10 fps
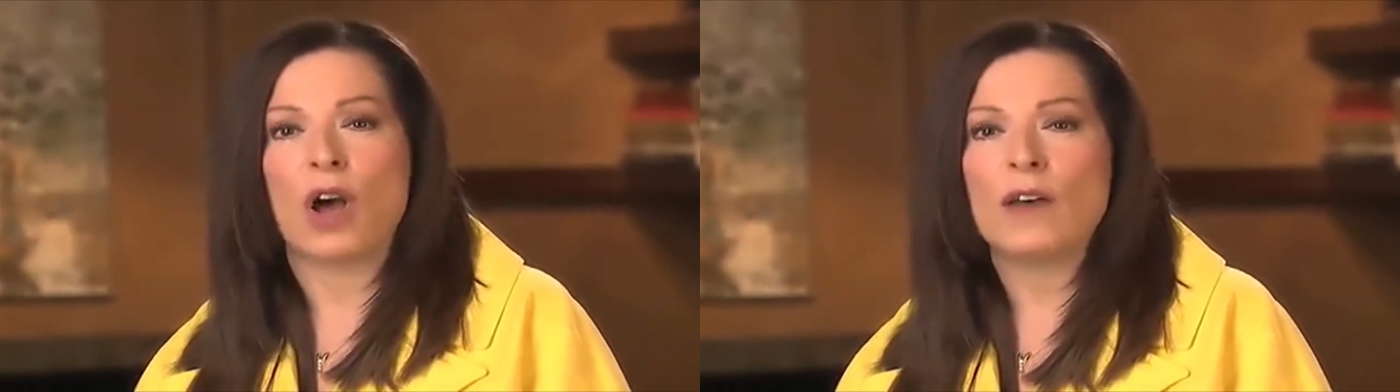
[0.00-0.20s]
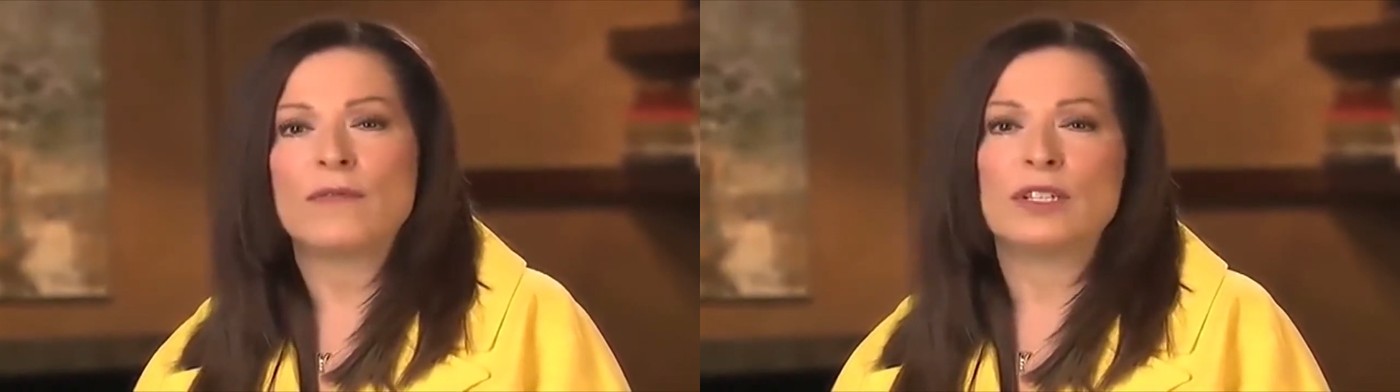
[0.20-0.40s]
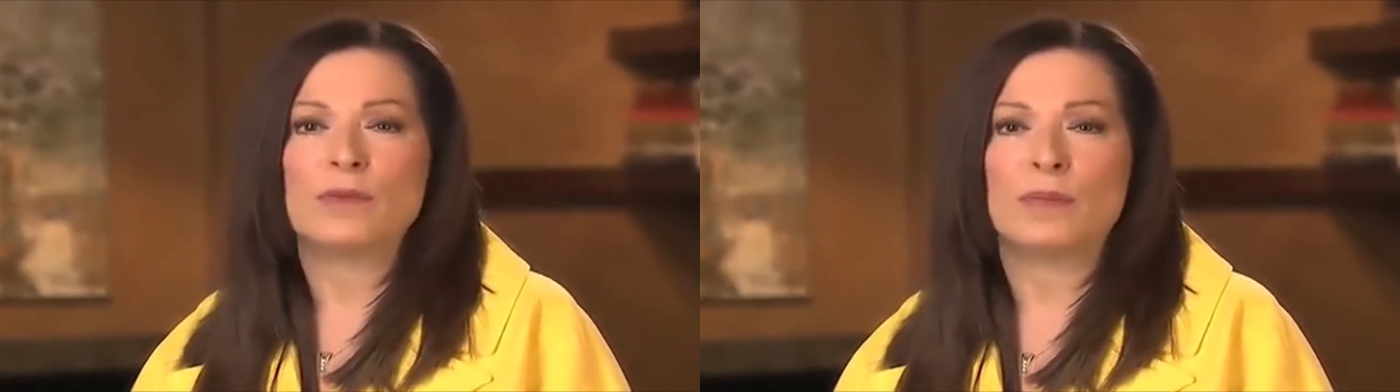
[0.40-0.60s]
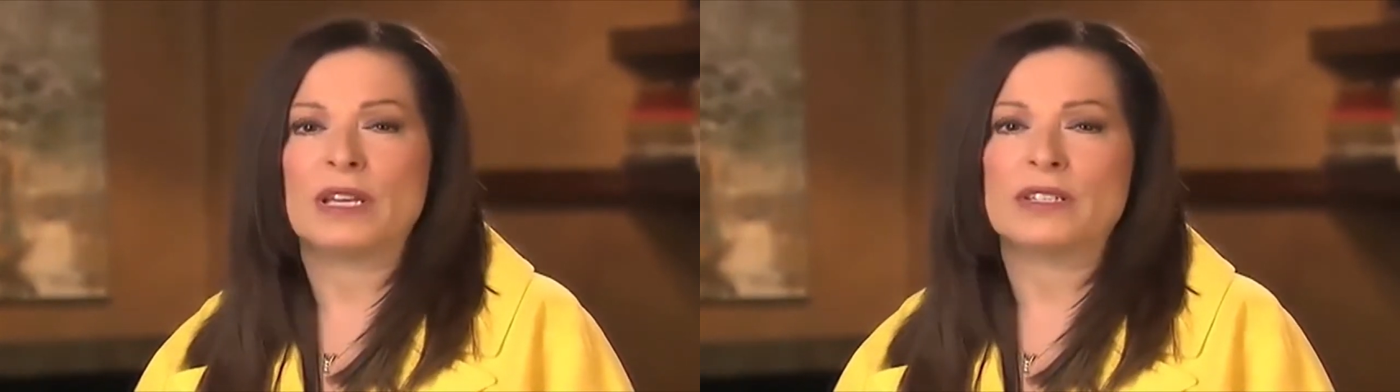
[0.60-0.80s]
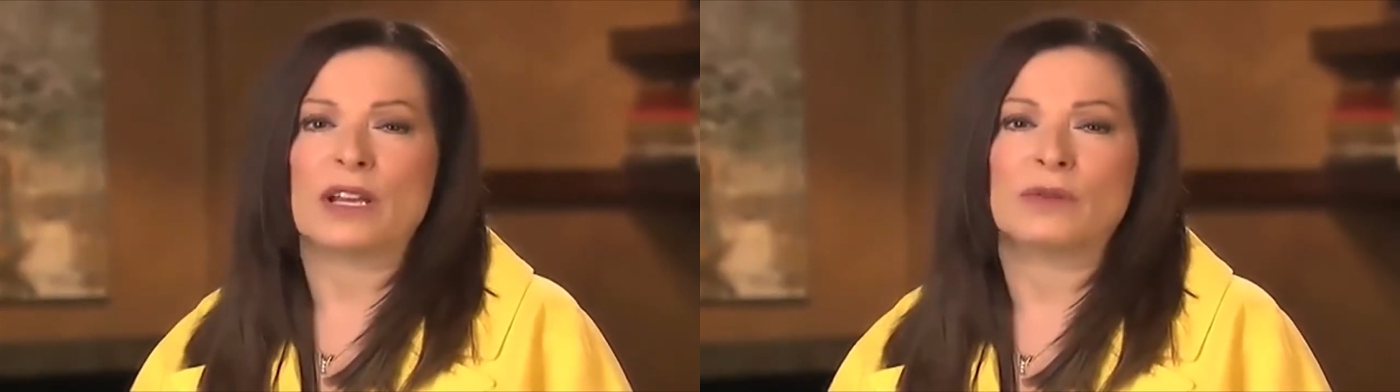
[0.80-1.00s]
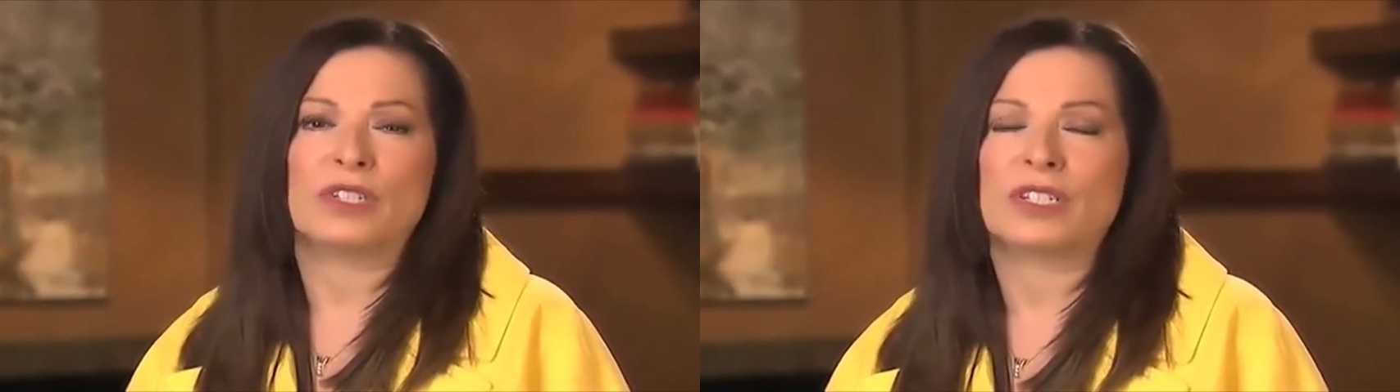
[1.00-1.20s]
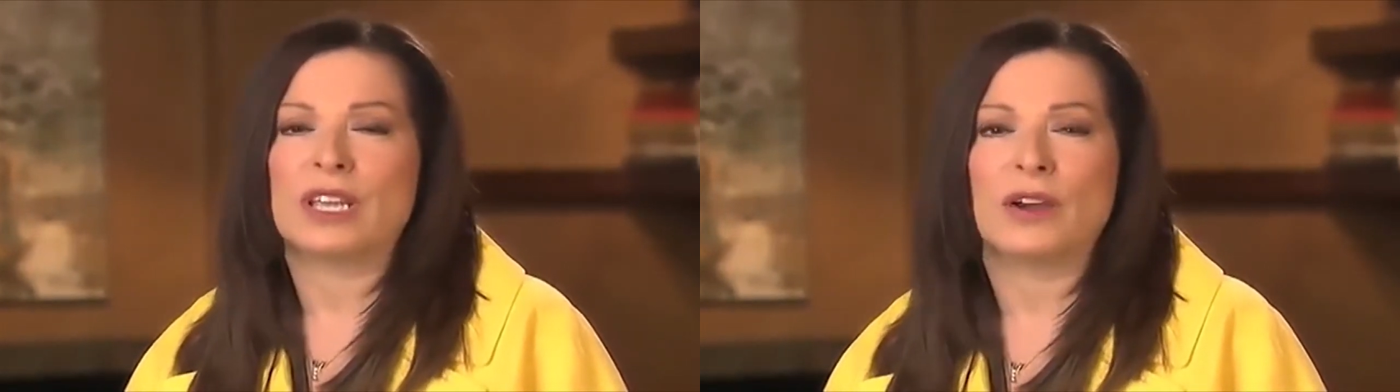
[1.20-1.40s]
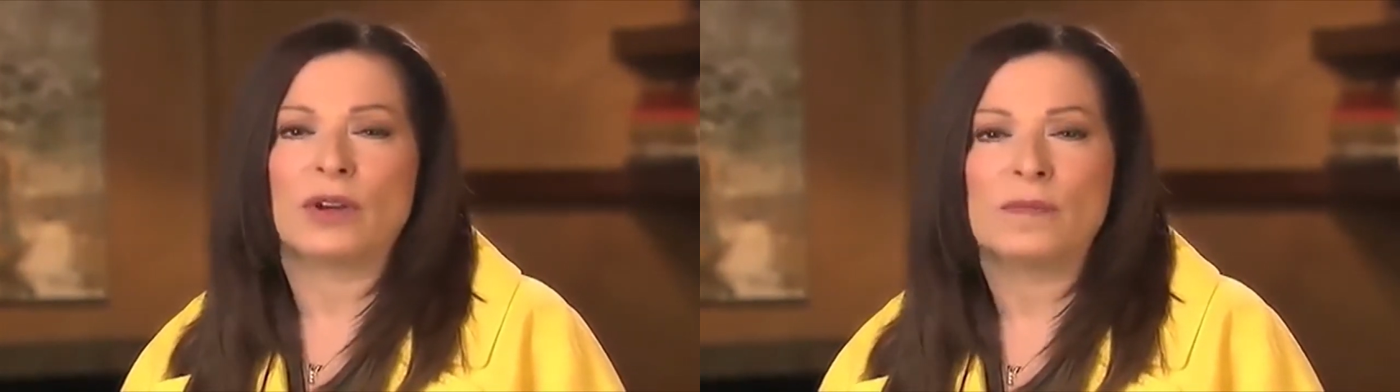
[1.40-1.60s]
often depict how
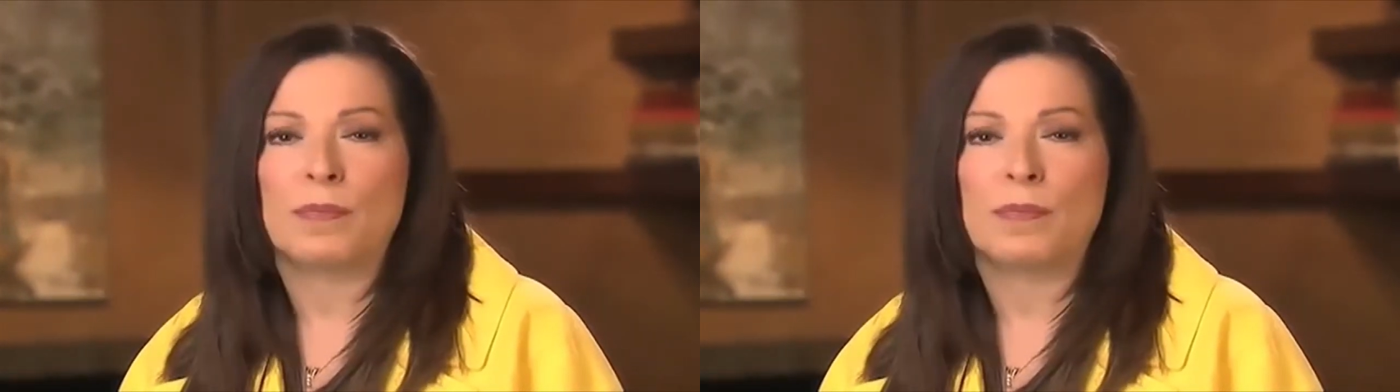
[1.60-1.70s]
scary